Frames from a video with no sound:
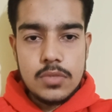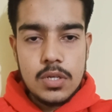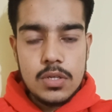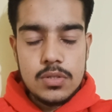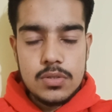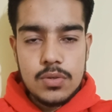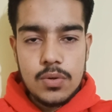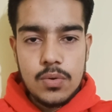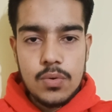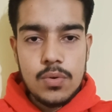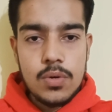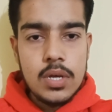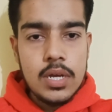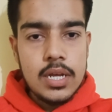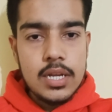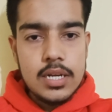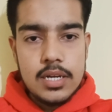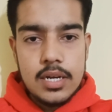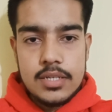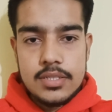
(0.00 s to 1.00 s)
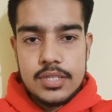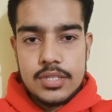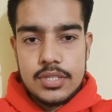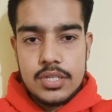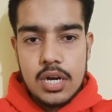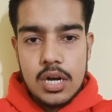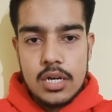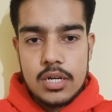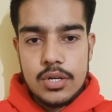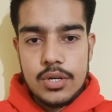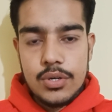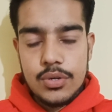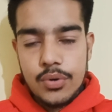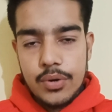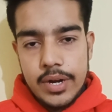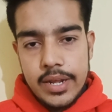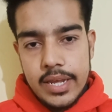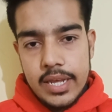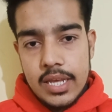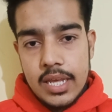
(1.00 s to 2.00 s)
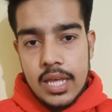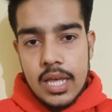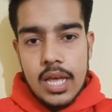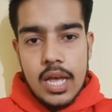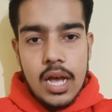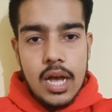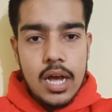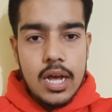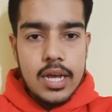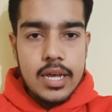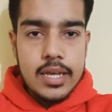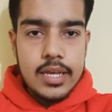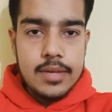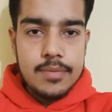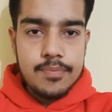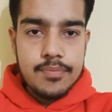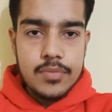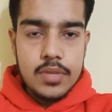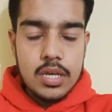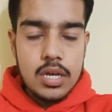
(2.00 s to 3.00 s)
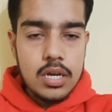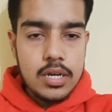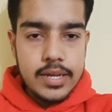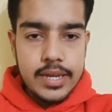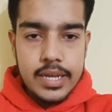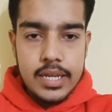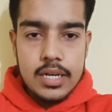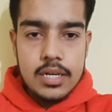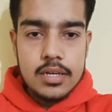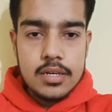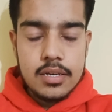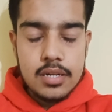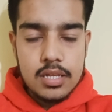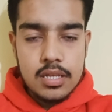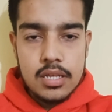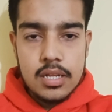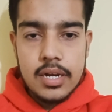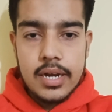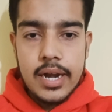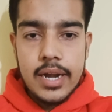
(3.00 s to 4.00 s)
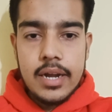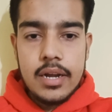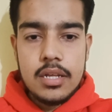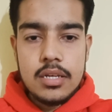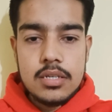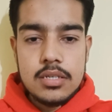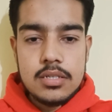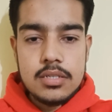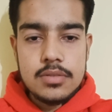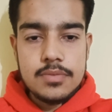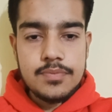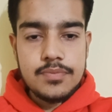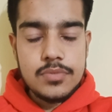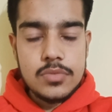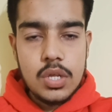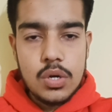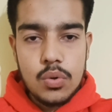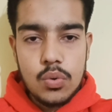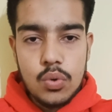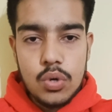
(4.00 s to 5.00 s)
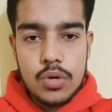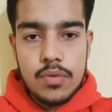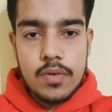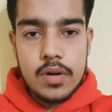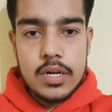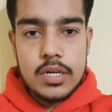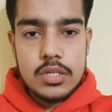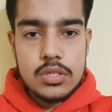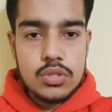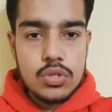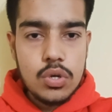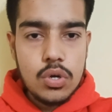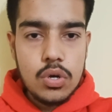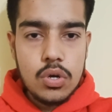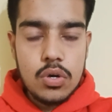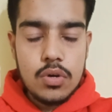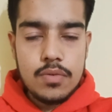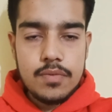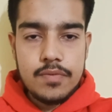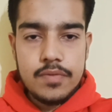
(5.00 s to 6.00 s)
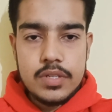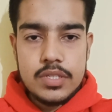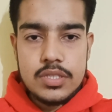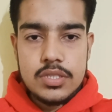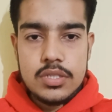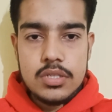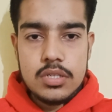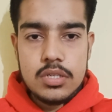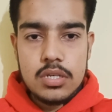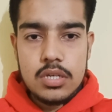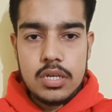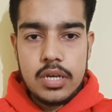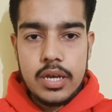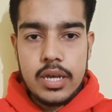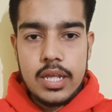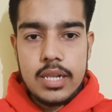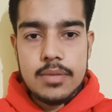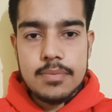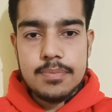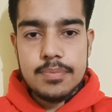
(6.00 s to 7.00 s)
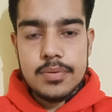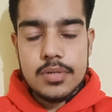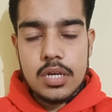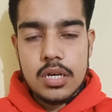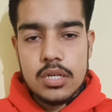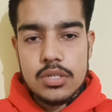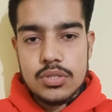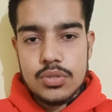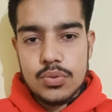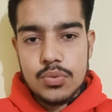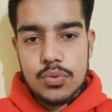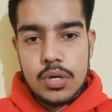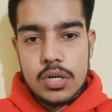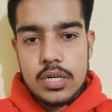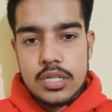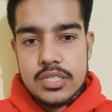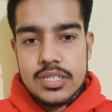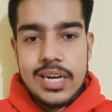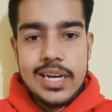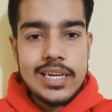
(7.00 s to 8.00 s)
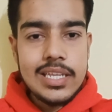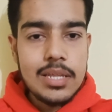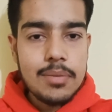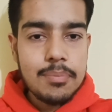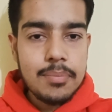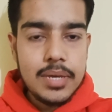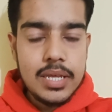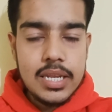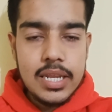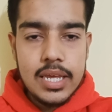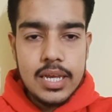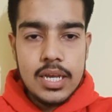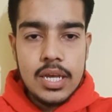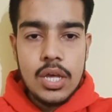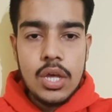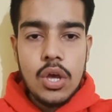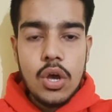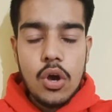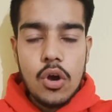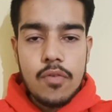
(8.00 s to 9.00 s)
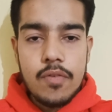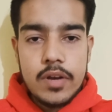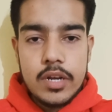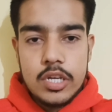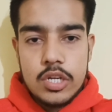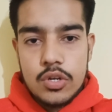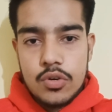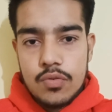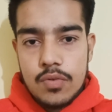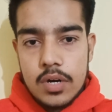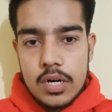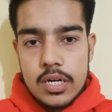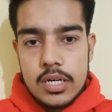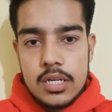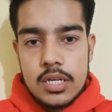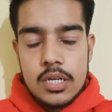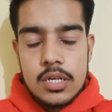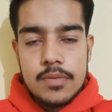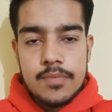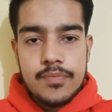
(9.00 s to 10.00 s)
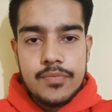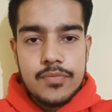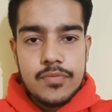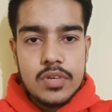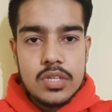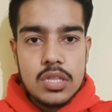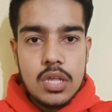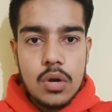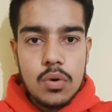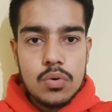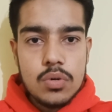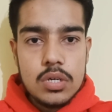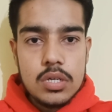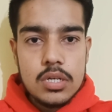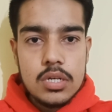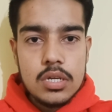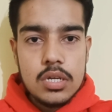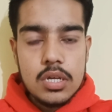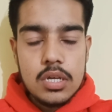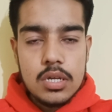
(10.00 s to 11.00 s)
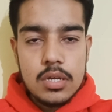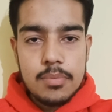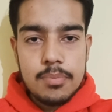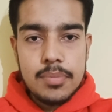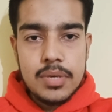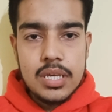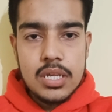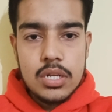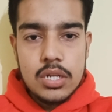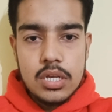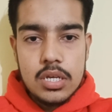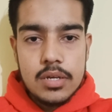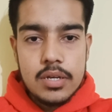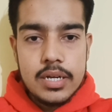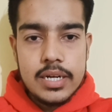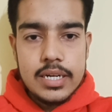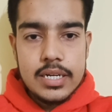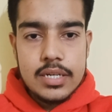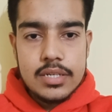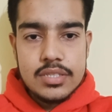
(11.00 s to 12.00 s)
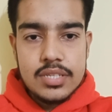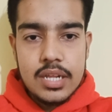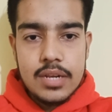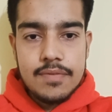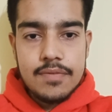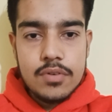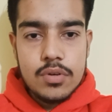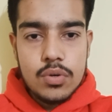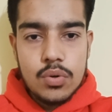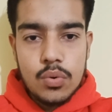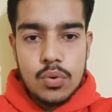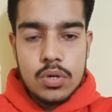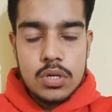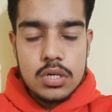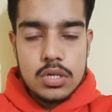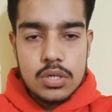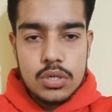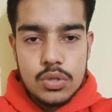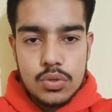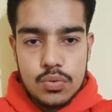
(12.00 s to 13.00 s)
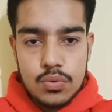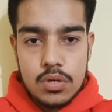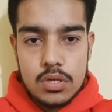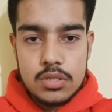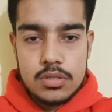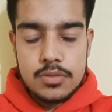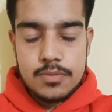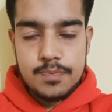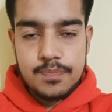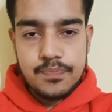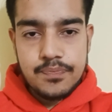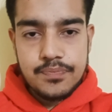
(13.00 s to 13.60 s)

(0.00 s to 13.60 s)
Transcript: So let's start. Today I again read the root words of which help us to understand the meaning of a new word without being itself known to us.